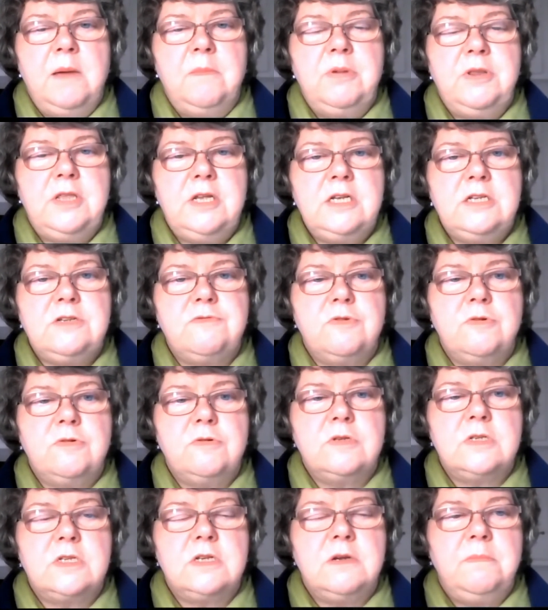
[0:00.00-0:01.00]
But these
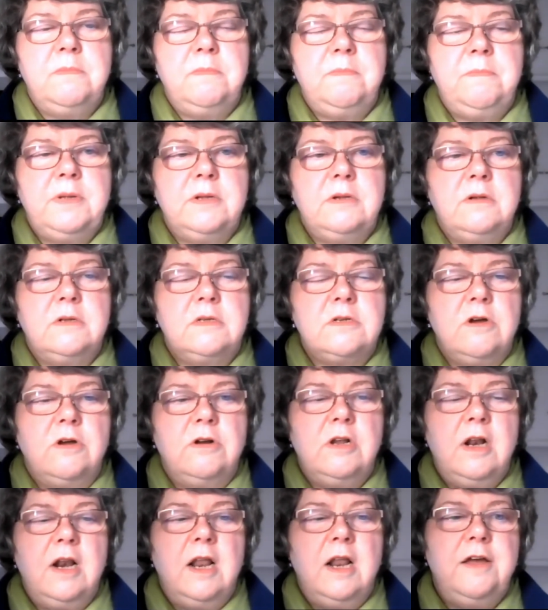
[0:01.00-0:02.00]
rules are built
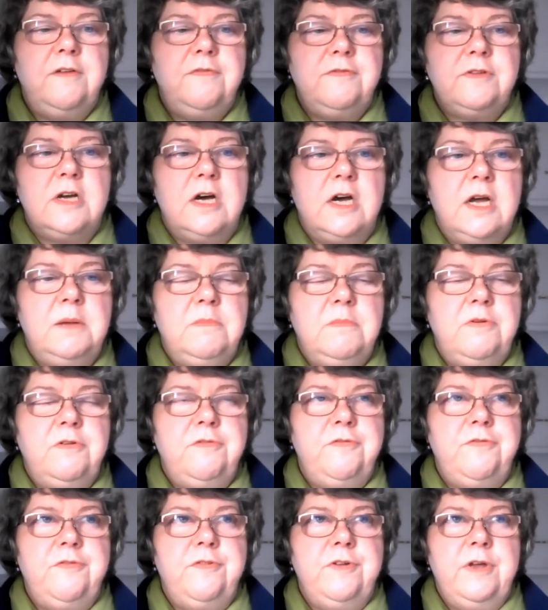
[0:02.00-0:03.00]
on a lifetime
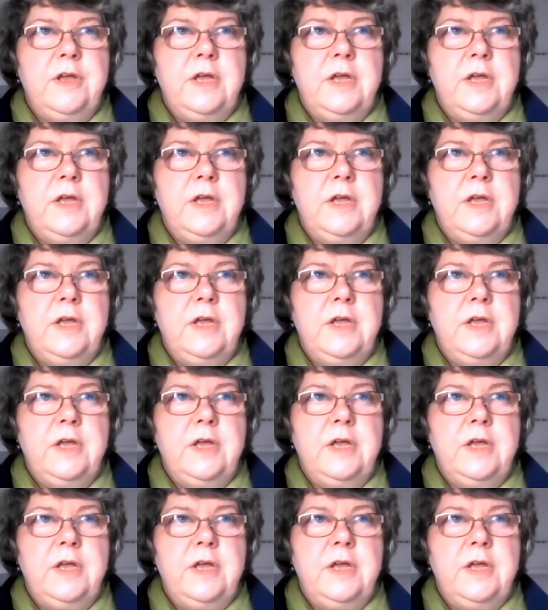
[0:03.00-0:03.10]
of